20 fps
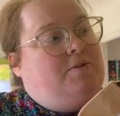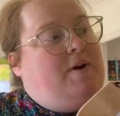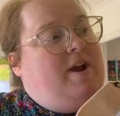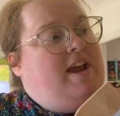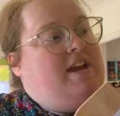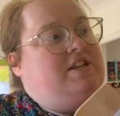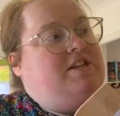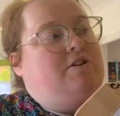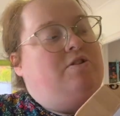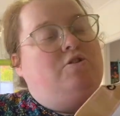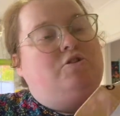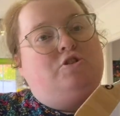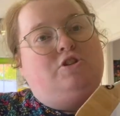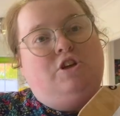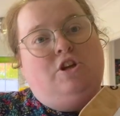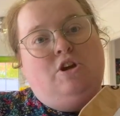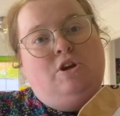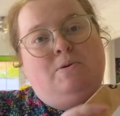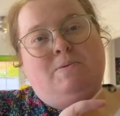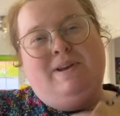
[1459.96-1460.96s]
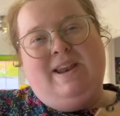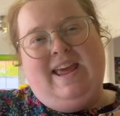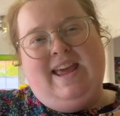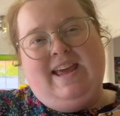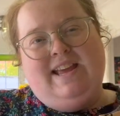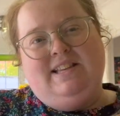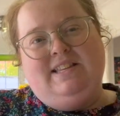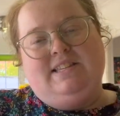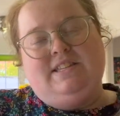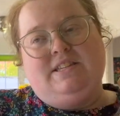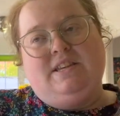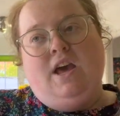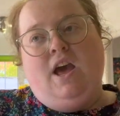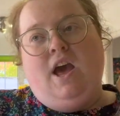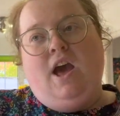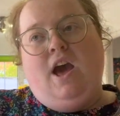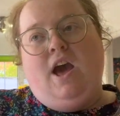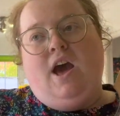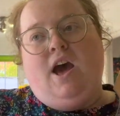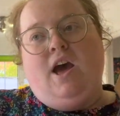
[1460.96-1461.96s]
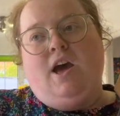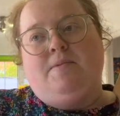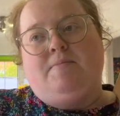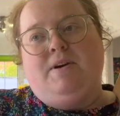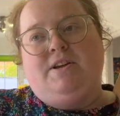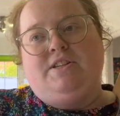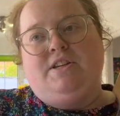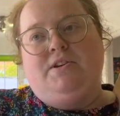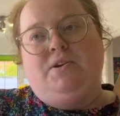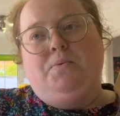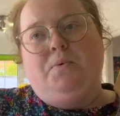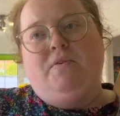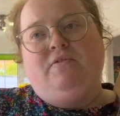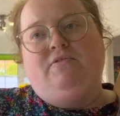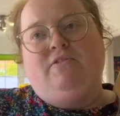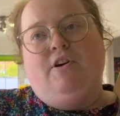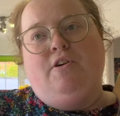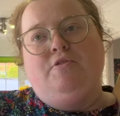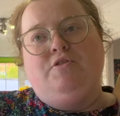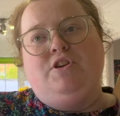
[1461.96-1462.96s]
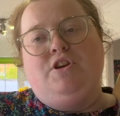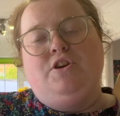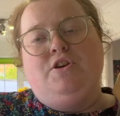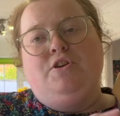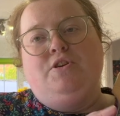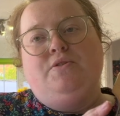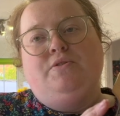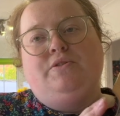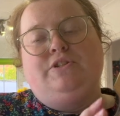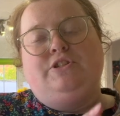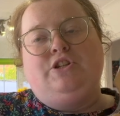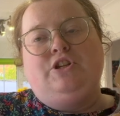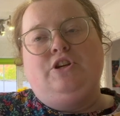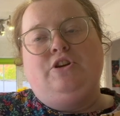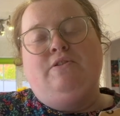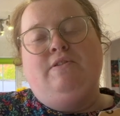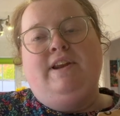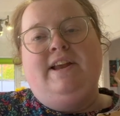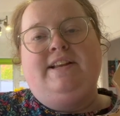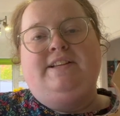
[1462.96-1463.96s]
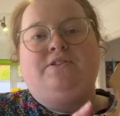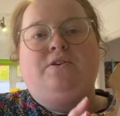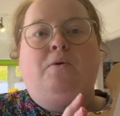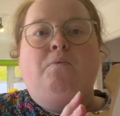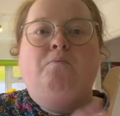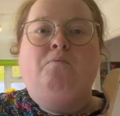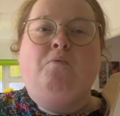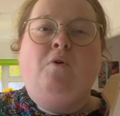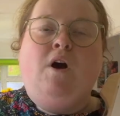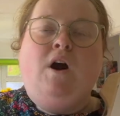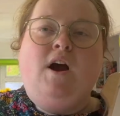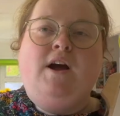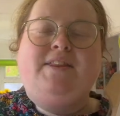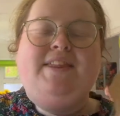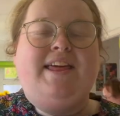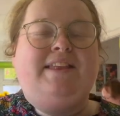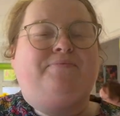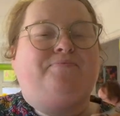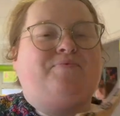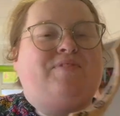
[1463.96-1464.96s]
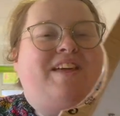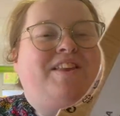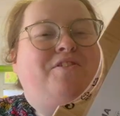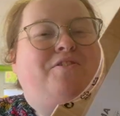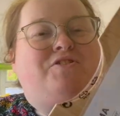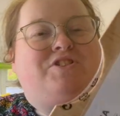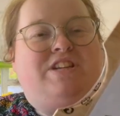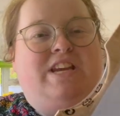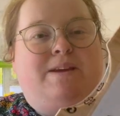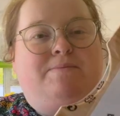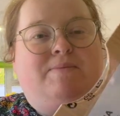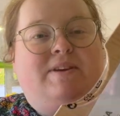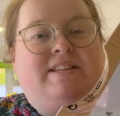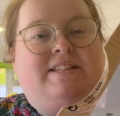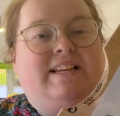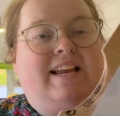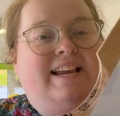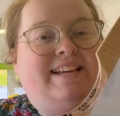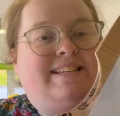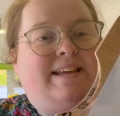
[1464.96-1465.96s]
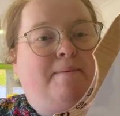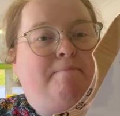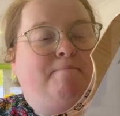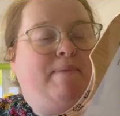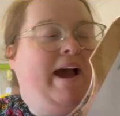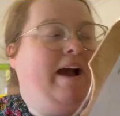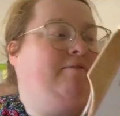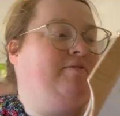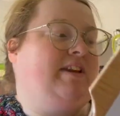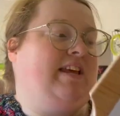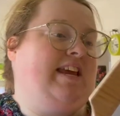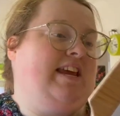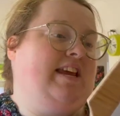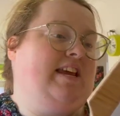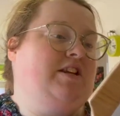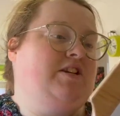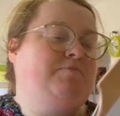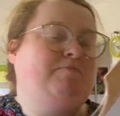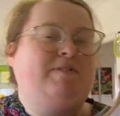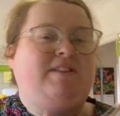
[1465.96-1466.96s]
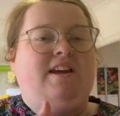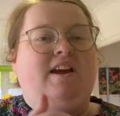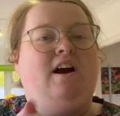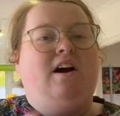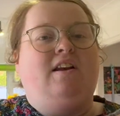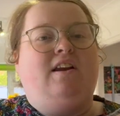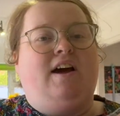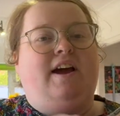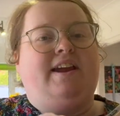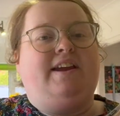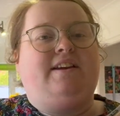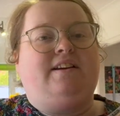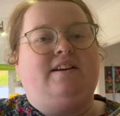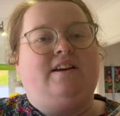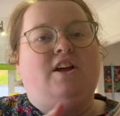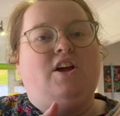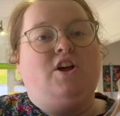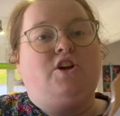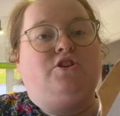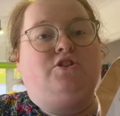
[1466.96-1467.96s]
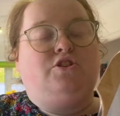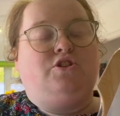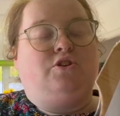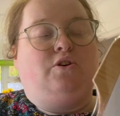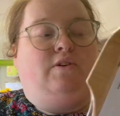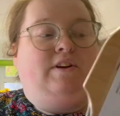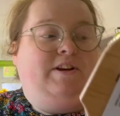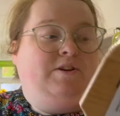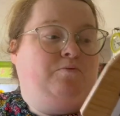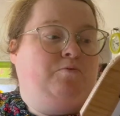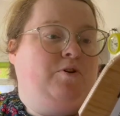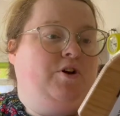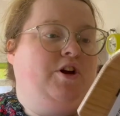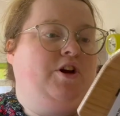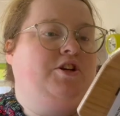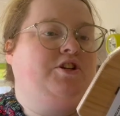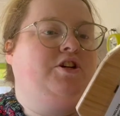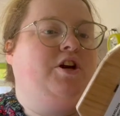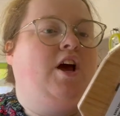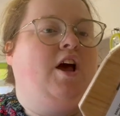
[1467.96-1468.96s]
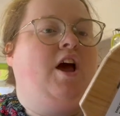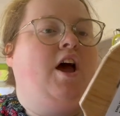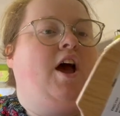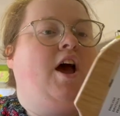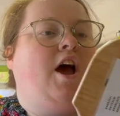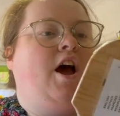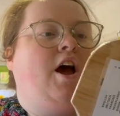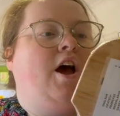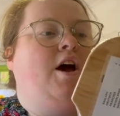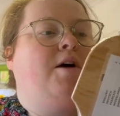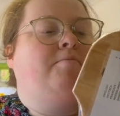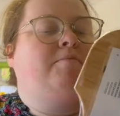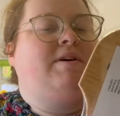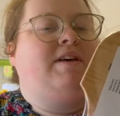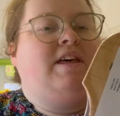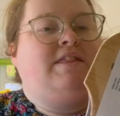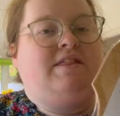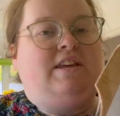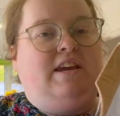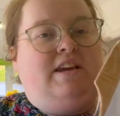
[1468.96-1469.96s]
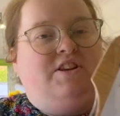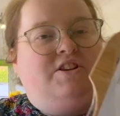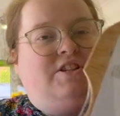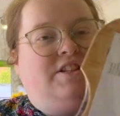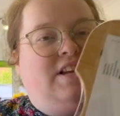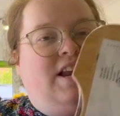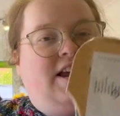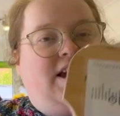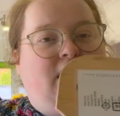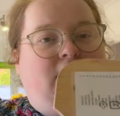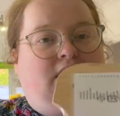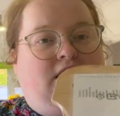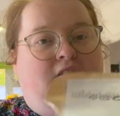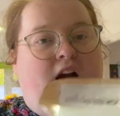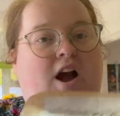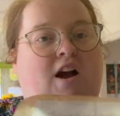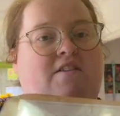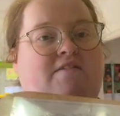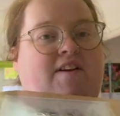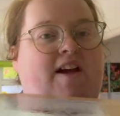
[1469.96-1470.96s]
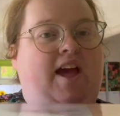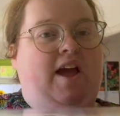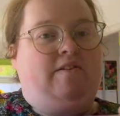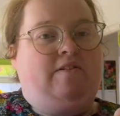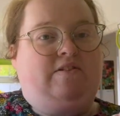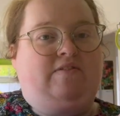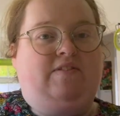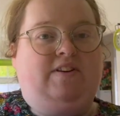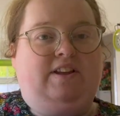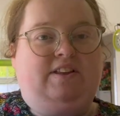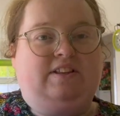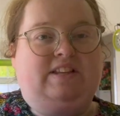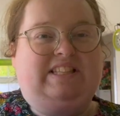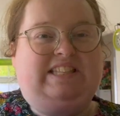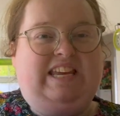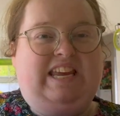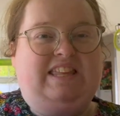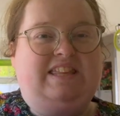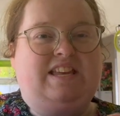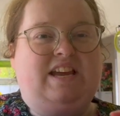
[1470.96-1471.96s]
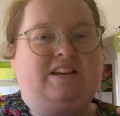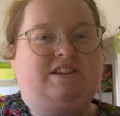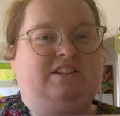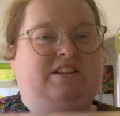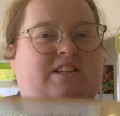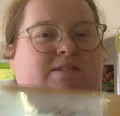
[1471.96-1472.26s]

I actually got two lids. I don't know whether I'll use two lids on one. They're not cheap. These are like £10 each, but they are like solid wood. And they can just like cover everything that's in there just to